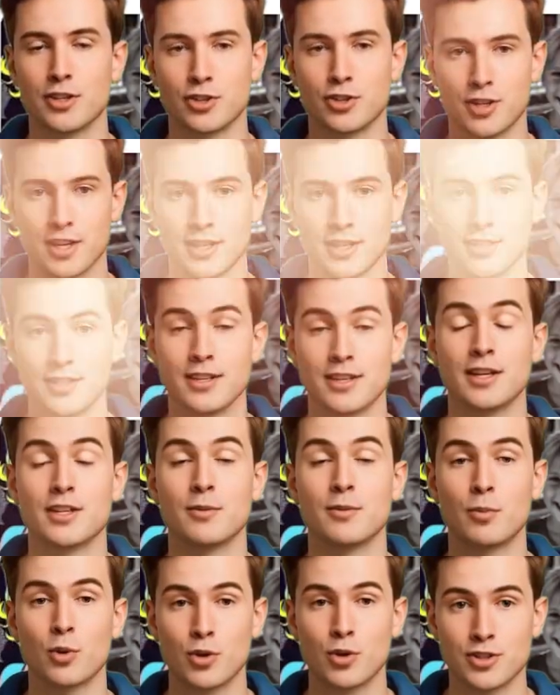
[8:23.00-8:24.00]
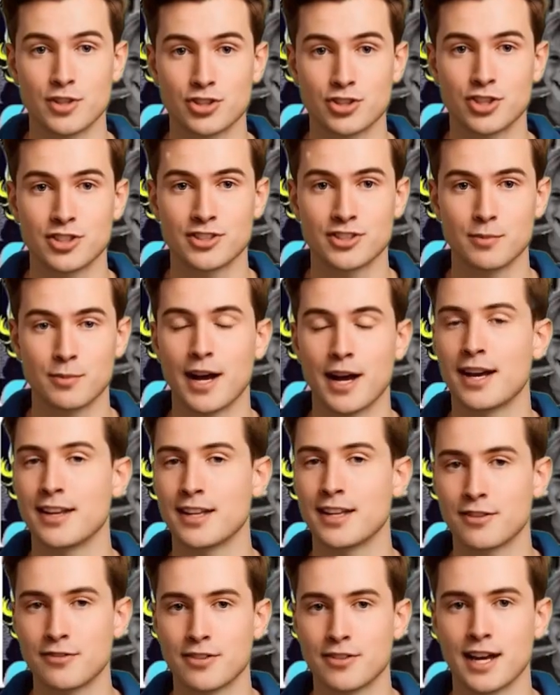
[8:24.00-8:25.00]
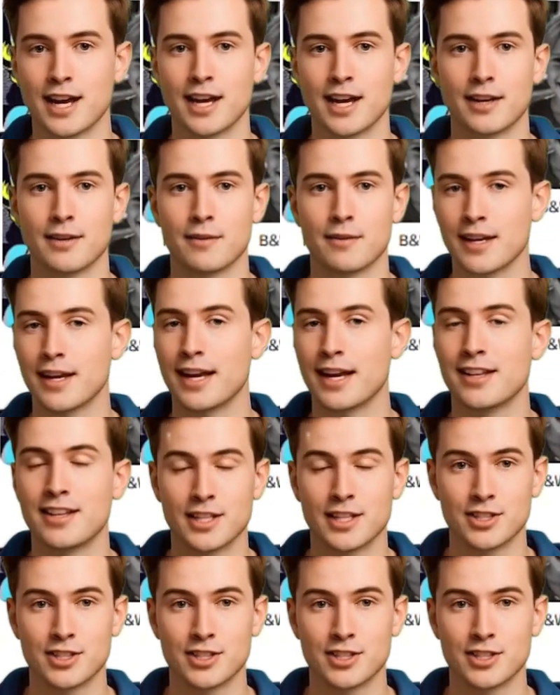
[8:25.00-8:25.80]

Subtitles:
trend is more than just a passing fad. It's a